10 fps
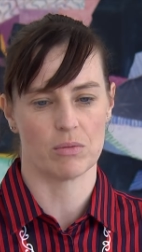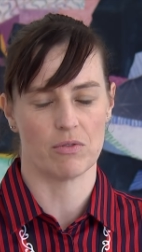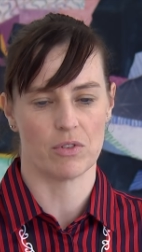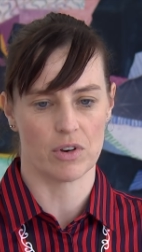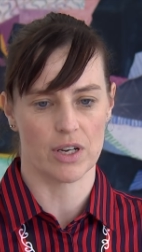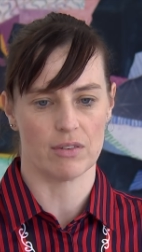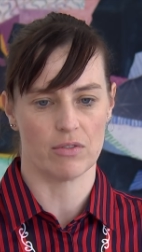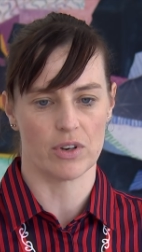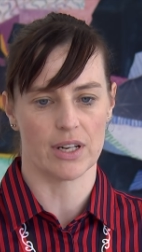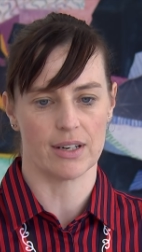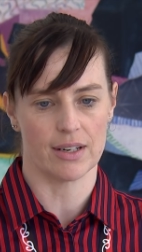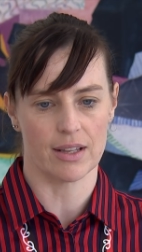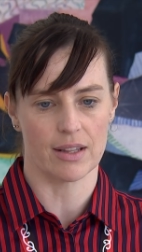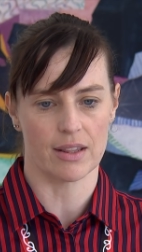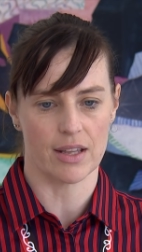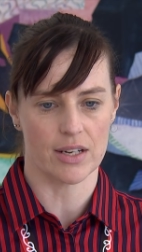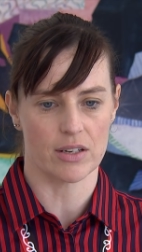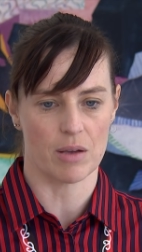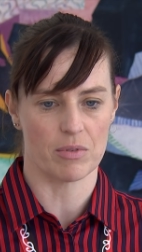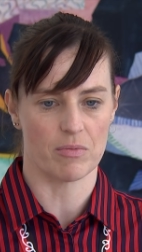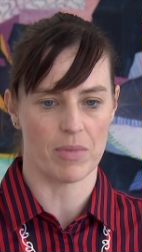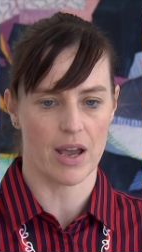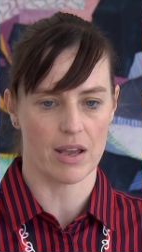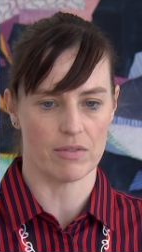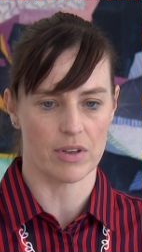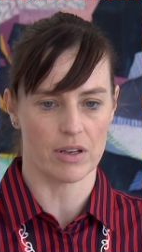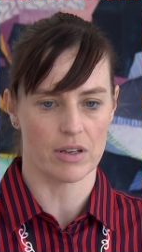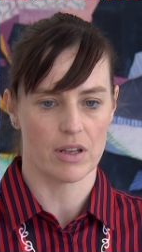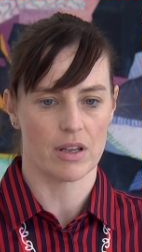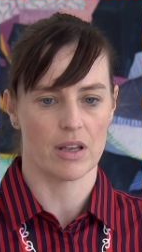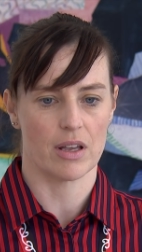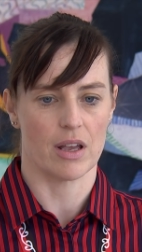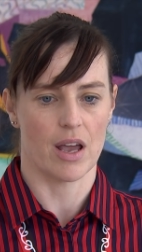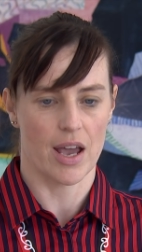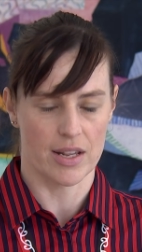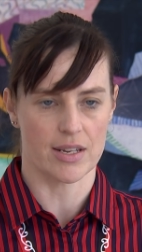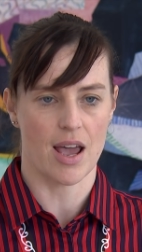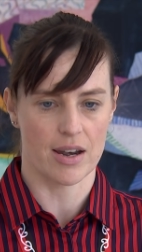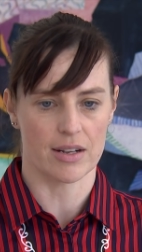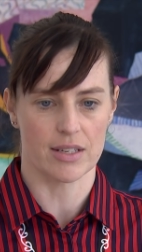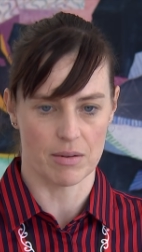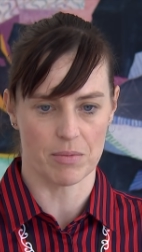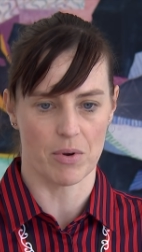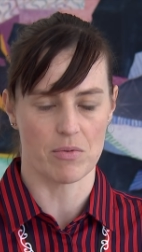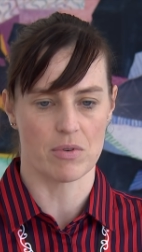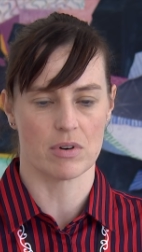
to be very, very clear that that type of behaviour is unacceptable.